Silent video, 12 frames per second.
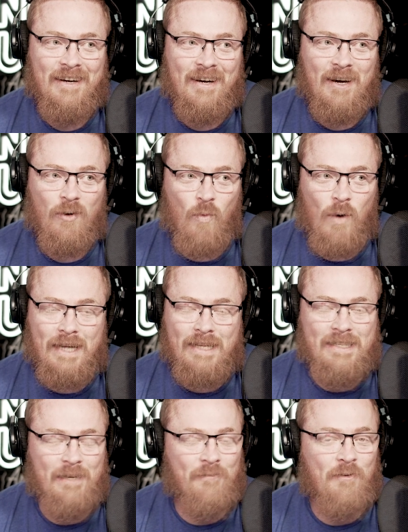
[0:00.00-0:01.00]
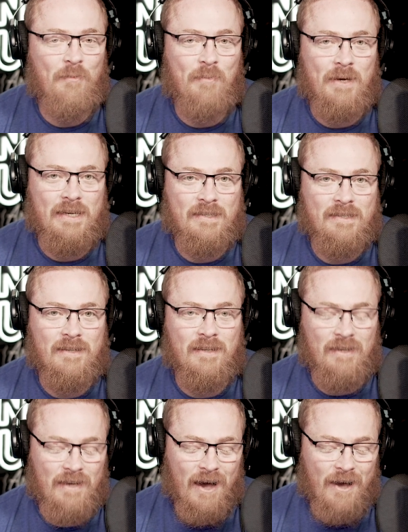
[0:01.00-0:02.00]
we're different beasts.
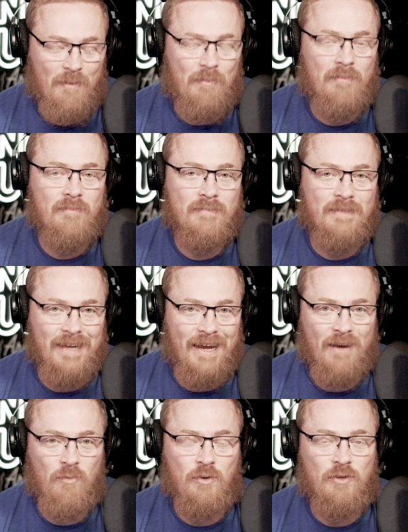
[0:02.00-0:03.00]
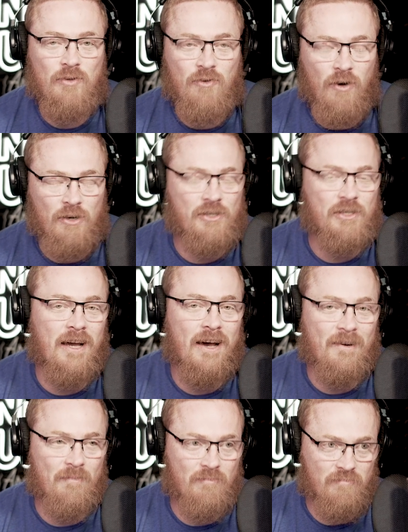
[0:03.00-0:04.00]
The Artem today would crush the
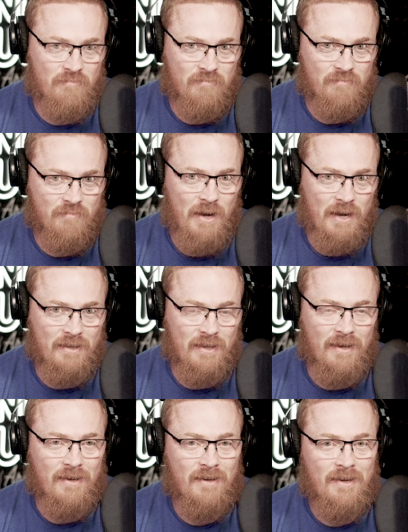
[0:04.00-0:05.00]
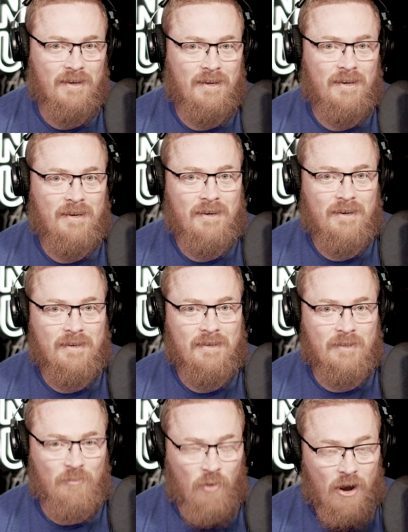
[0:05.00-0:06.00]
Artem back there.
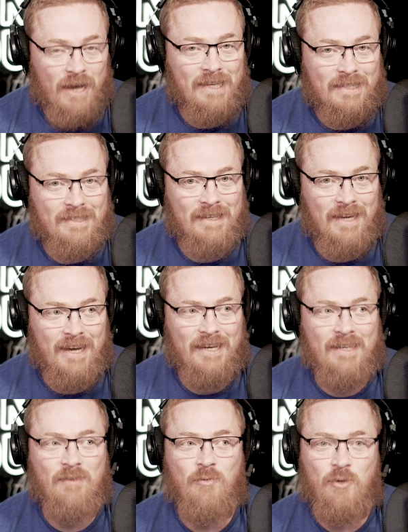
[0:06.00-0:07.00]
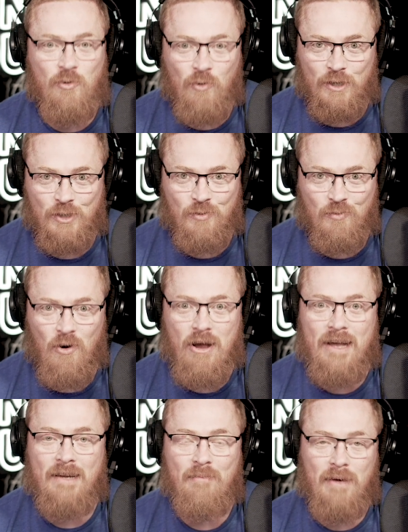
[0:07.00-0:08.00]
The Ryan today would crush the
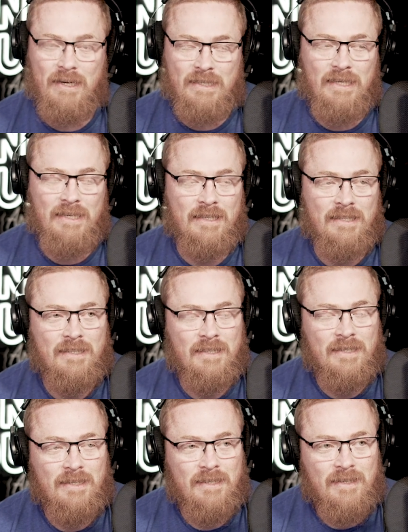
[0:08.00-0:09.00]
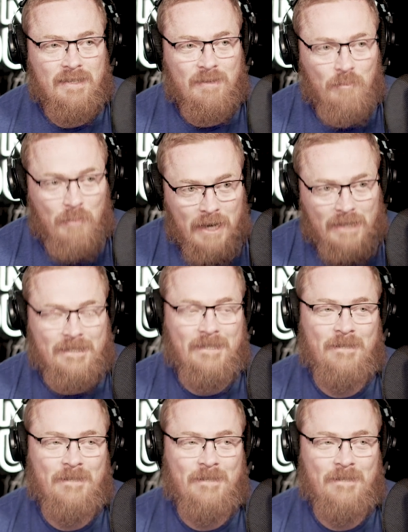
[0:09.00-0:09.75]
Ryan back there. But